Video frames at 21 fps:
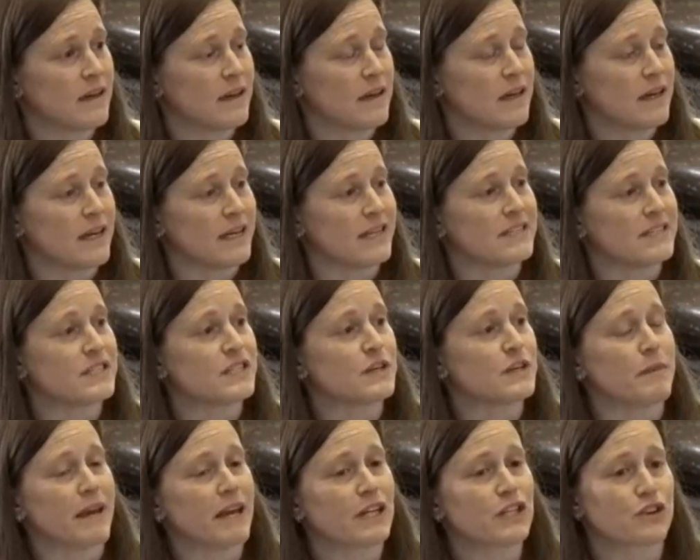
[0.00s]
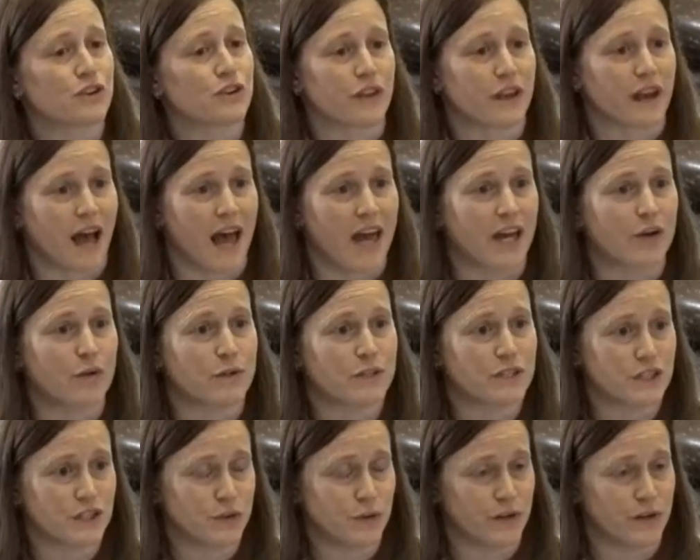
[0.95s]
is to make sure that Iowa
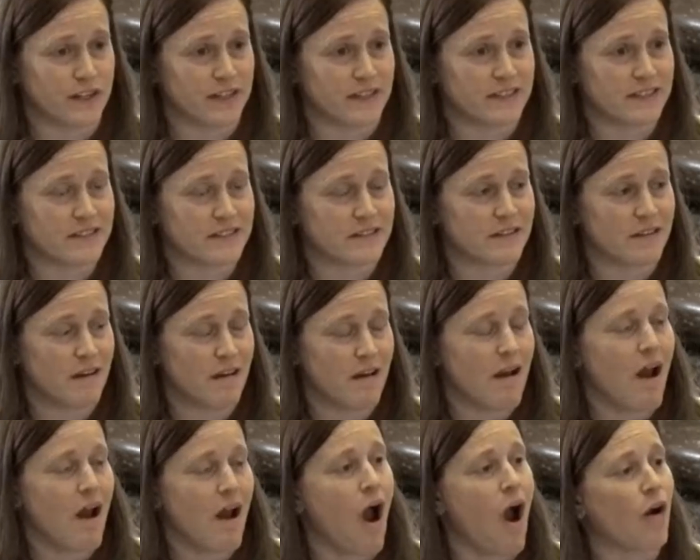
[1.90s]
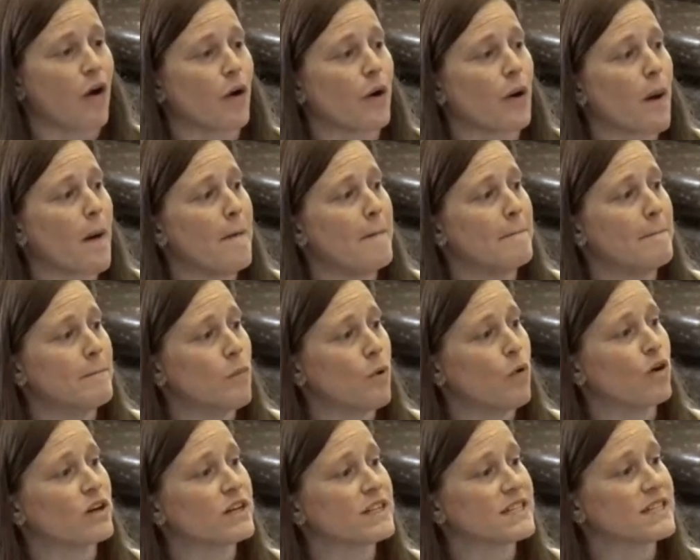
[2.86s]
students are
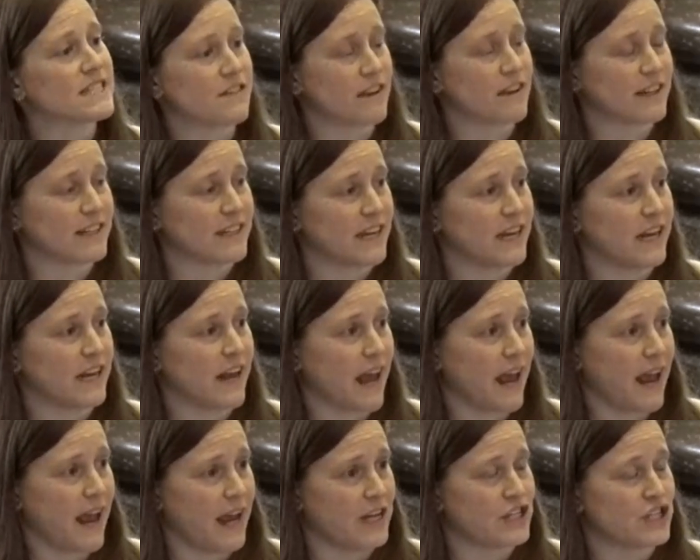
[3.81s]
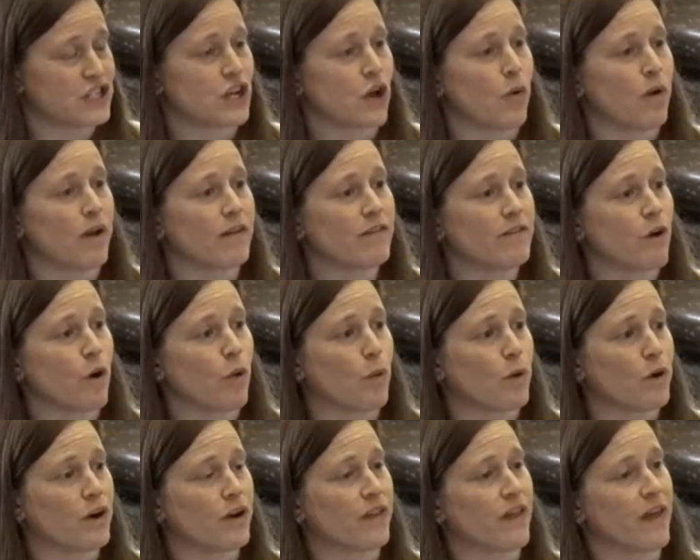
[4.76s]
more civically engaged going
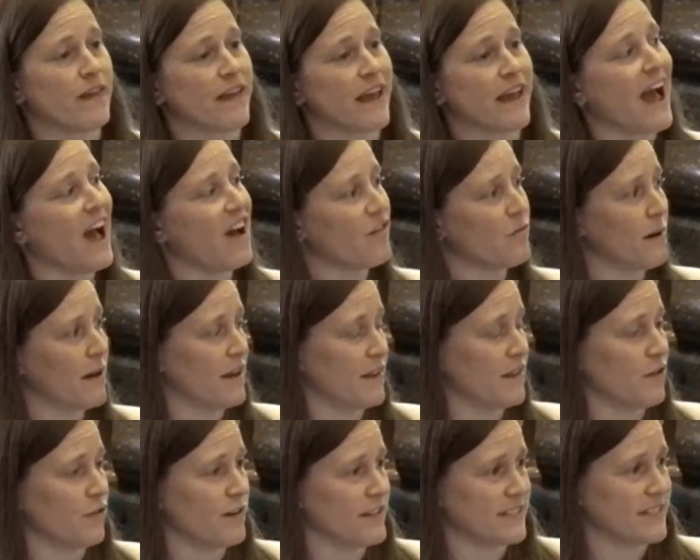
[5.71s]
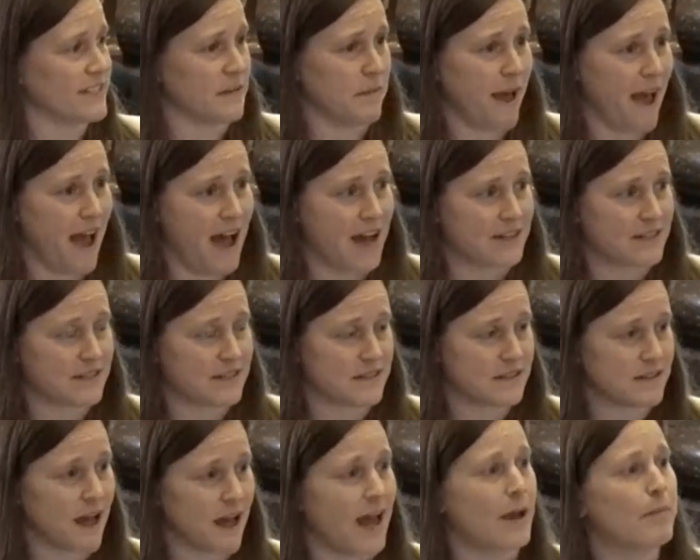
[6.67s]
forward than they have been in the recent past.
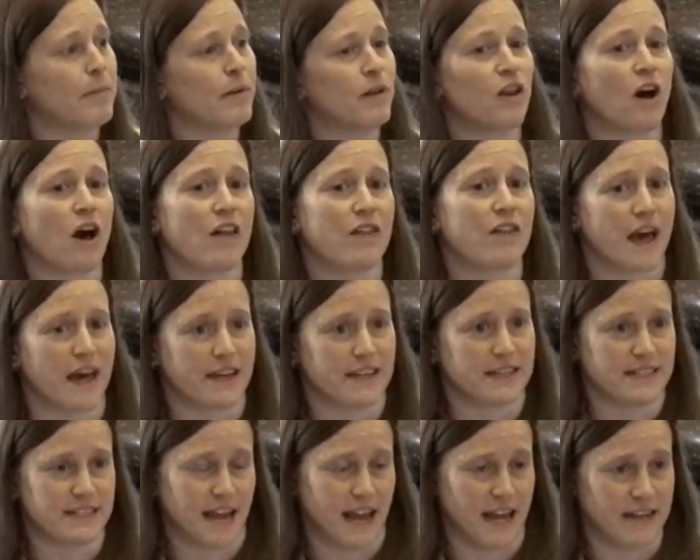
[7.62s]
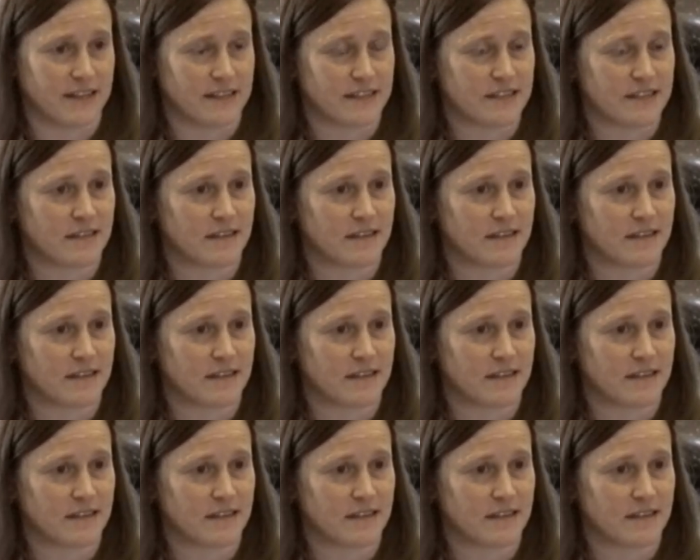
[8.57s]
I applaud that intent.